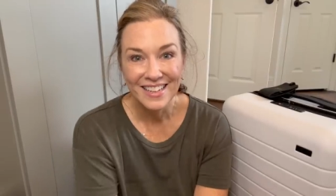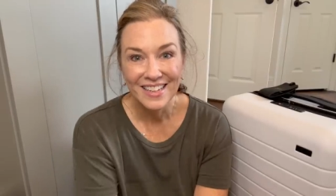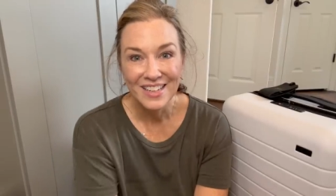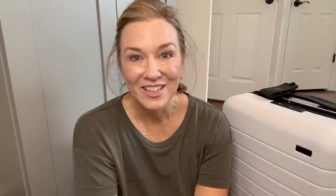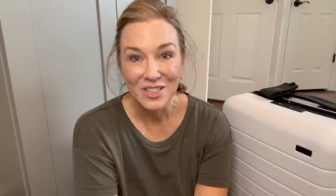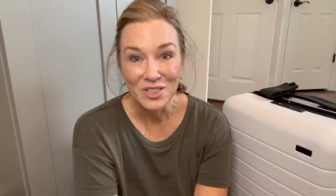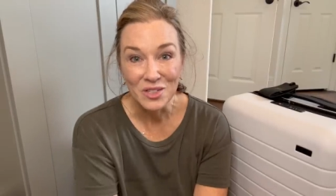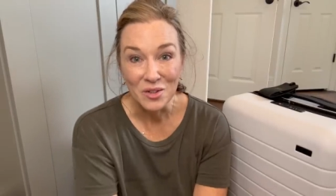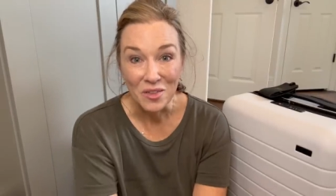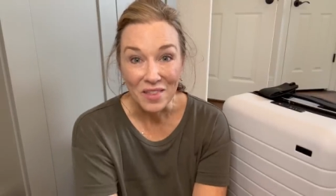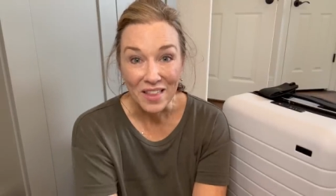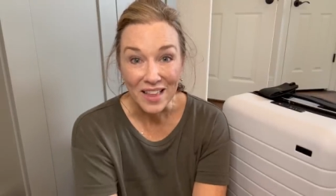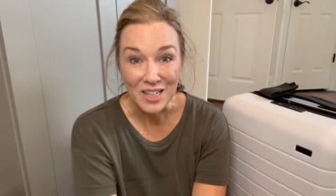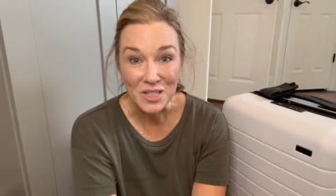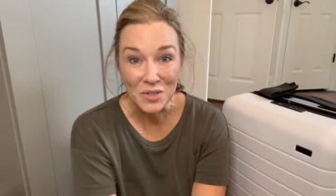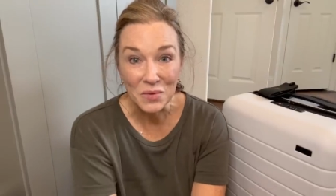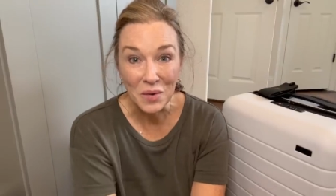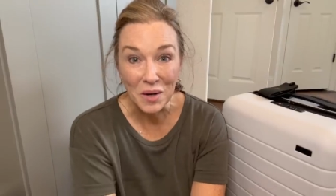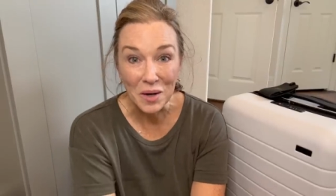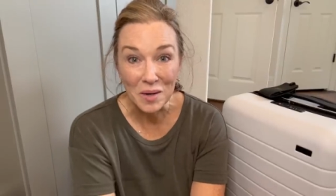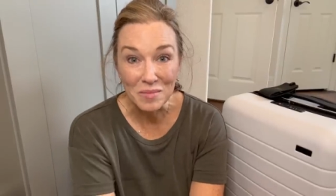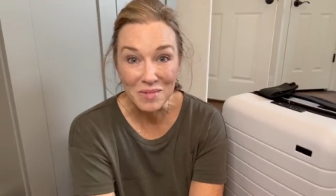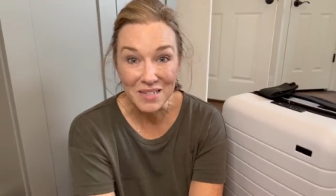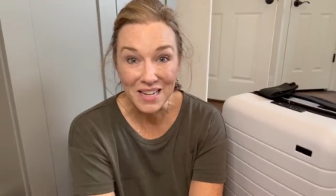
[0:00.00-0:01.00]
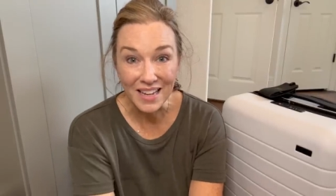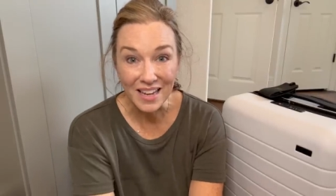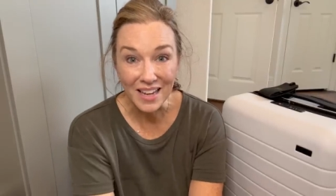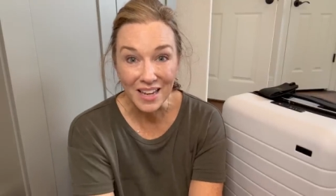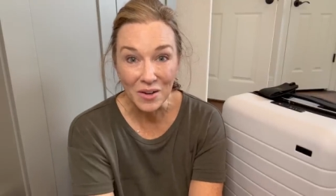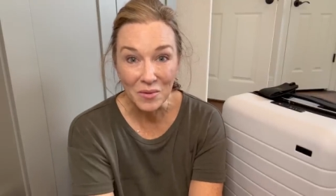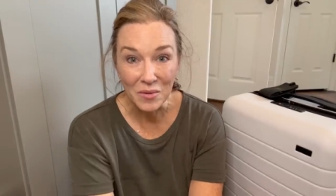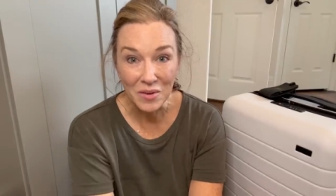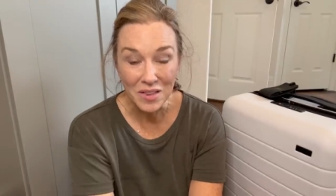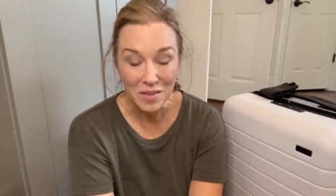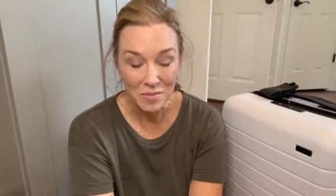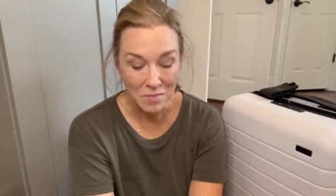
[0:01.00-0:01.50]
So that's what I'm taking
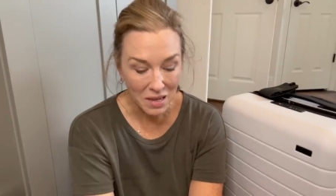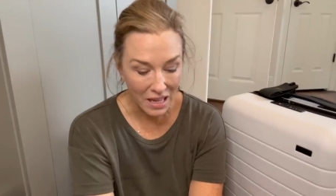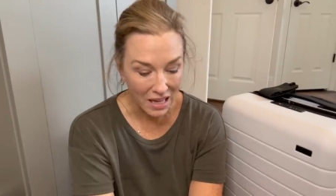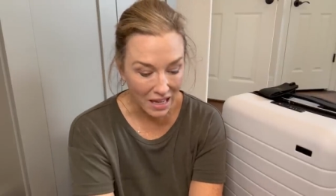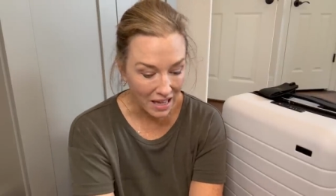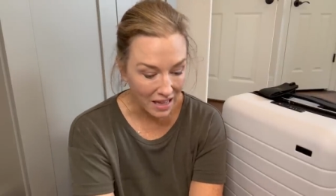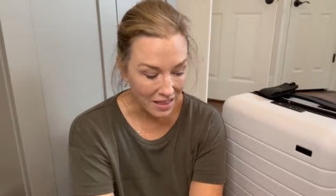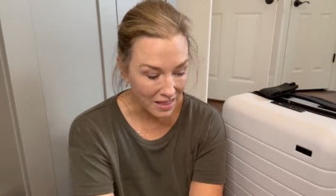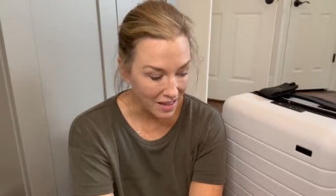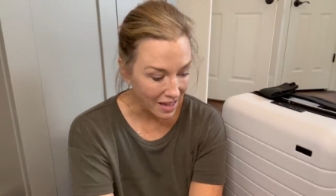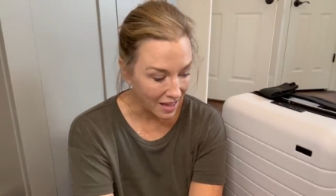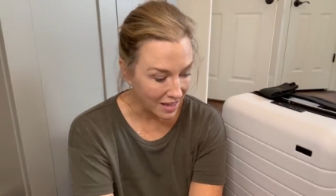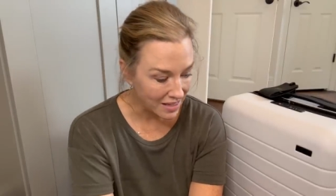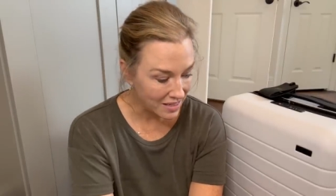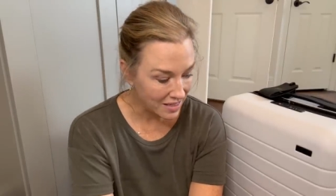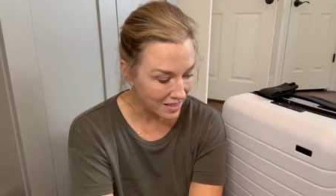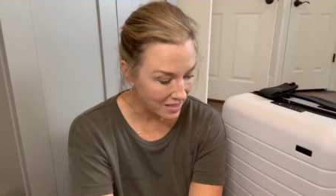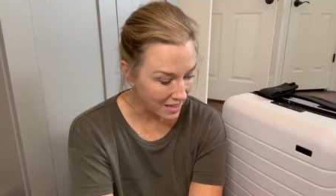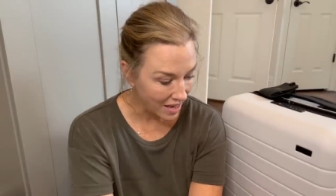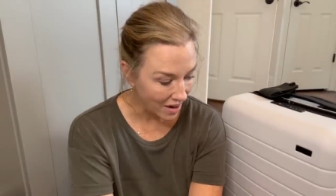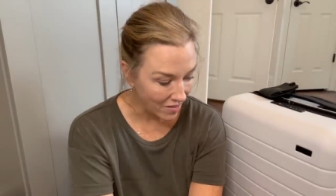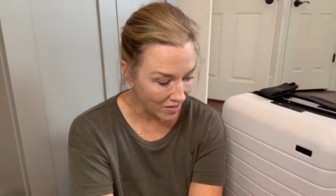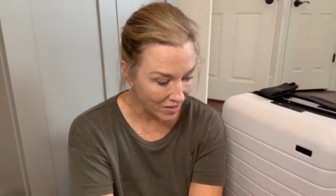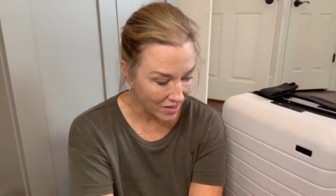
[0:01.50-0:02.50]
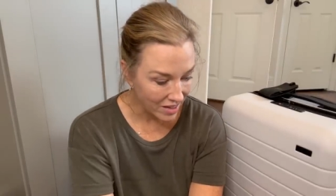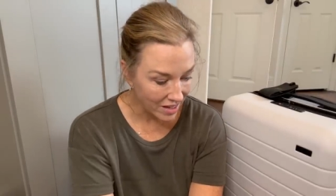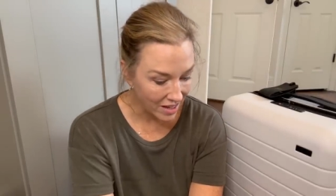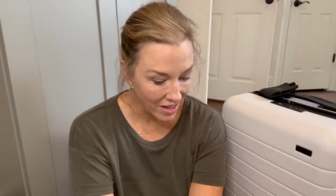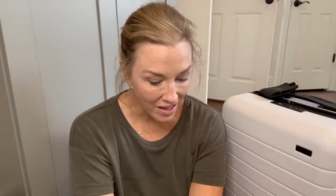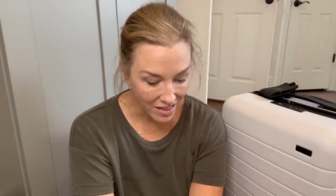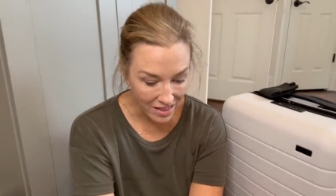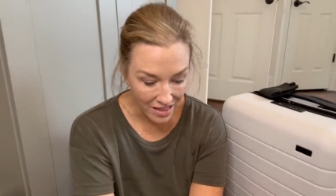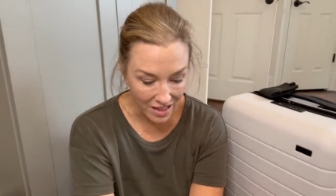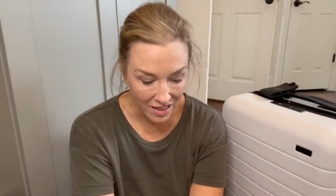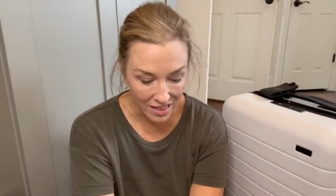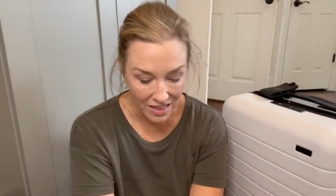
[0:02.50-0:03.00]
with me. That's everything I
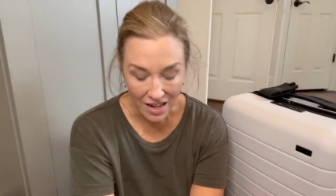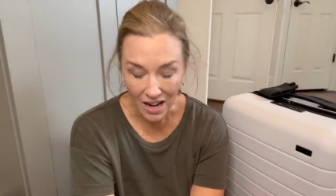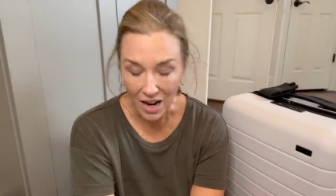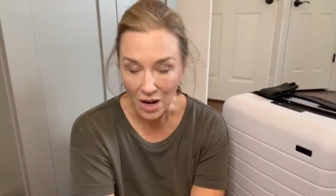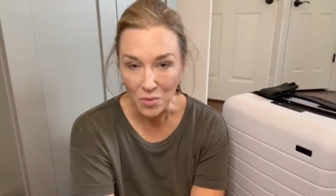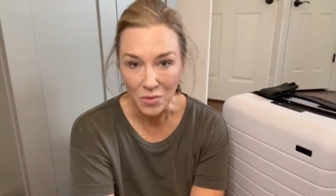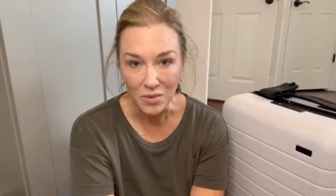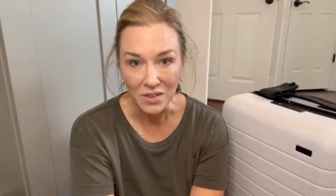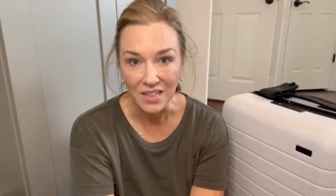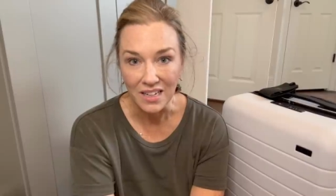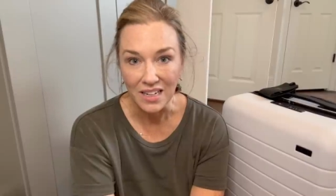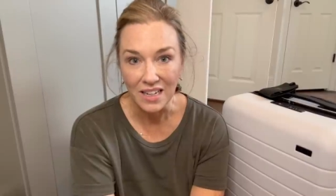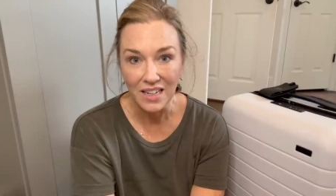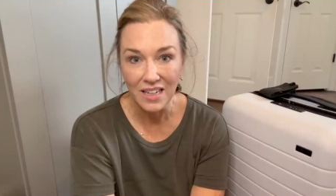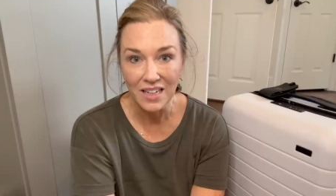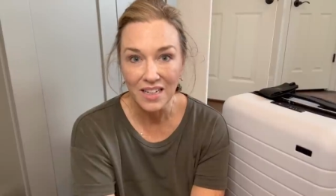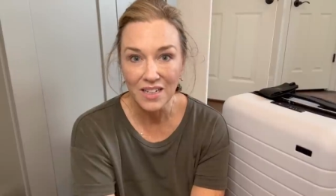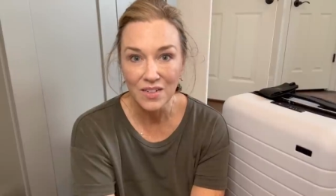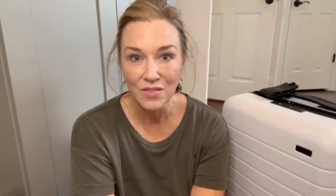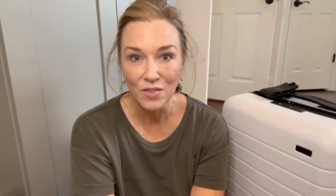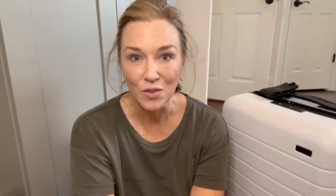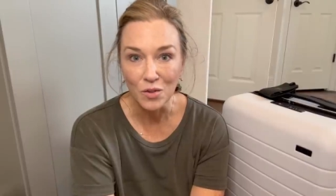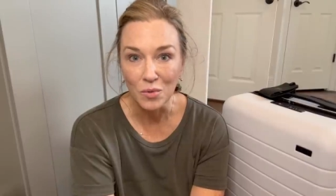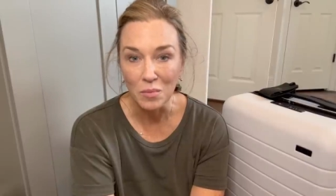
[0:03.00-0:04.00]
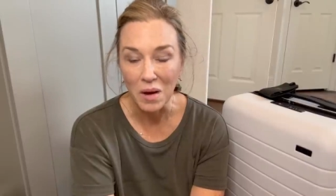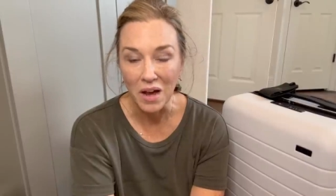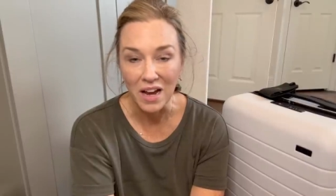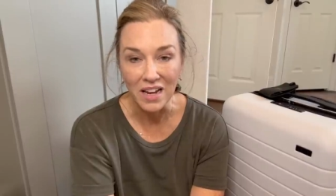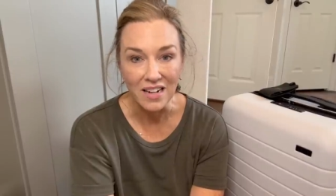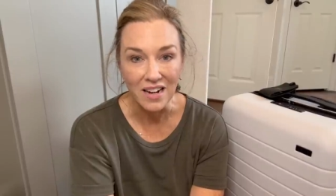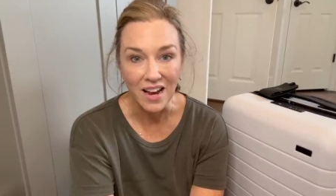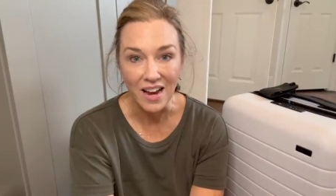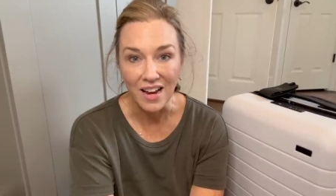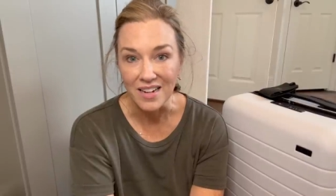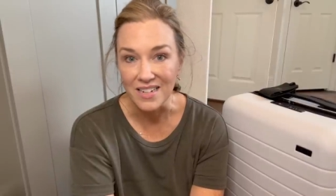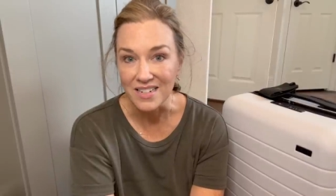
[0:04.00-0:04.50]
think that I will need for my
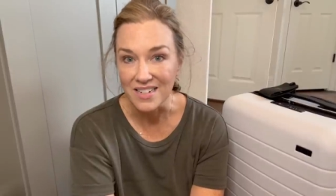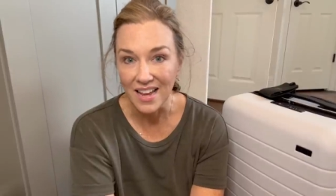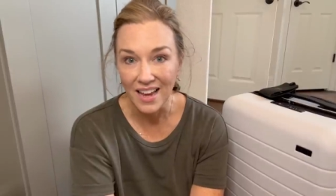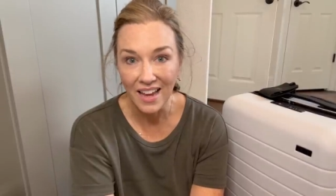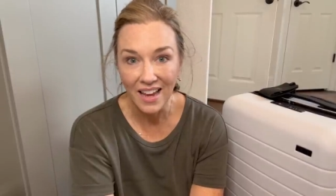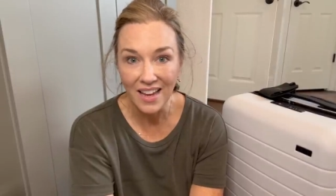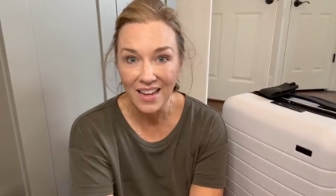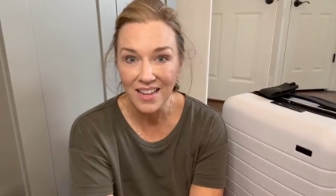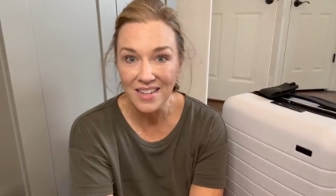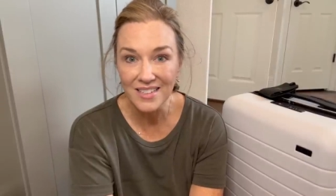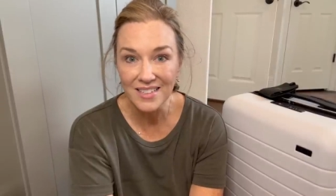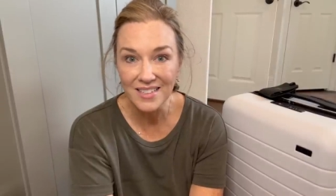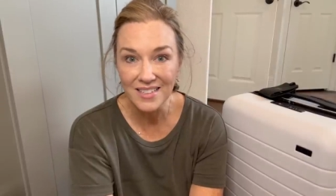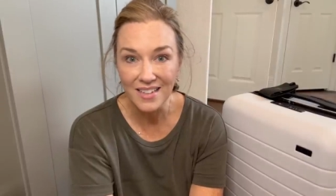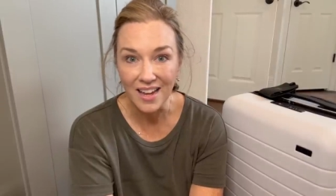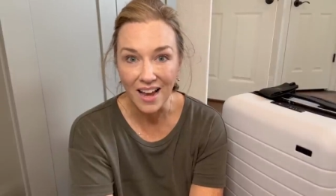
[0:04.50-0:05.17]
nine days.